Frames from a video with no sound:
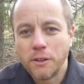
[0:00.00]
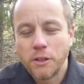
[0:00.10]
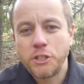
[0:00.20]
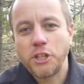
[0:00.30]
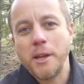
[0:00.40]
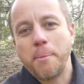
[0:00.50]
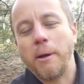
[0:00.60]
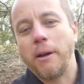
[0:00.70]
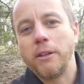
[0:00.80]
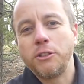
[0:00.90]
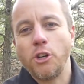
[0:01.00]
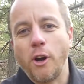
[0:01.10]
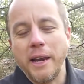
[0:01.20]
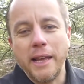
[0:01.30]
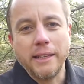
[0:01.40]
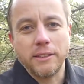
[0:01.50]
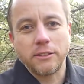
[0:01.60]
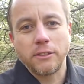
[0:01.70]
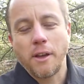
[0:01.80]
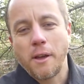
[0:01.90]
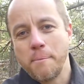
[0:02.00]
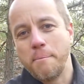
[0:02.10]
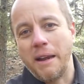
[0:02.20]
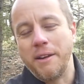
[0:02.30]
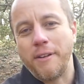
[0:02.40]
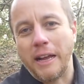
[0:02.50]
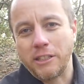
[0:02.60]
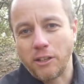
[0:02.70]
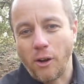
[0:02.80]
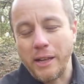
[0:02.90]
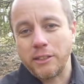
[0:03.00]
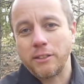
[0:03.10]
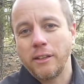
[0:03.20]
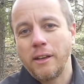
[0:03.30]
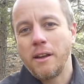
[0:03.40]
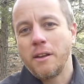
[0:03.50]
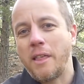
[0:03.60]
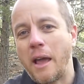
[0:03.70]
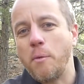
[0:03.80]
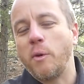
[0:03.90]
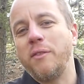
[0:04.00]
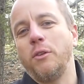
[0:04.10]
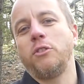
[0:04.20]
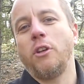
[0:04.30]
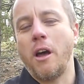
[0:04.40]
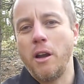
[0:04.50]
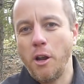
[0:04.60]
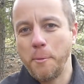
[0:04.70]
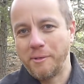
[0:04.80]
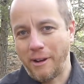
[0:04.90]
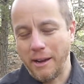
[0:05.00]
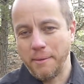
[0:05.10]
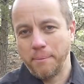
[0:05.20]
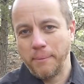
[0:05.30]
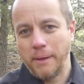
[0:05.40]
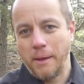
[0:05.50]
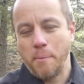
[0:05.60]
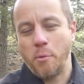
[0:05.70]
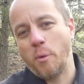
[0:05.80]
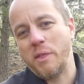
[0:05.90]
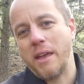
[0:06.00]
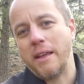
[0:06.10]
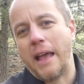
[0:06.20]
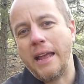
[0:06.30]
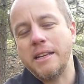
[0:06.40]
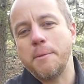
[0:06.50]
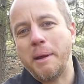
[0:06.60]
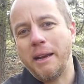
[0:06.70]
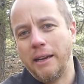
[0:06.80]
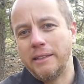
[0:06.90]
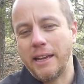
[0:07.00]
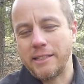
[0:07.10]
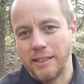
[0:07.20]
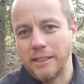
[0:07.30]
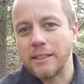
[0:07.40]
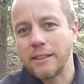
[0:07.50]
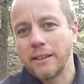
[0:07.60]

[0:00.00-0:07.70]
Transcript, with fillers: the cheaper Chinese manufactured lights, they will give you a certain lumen rating, but when they're independently tested,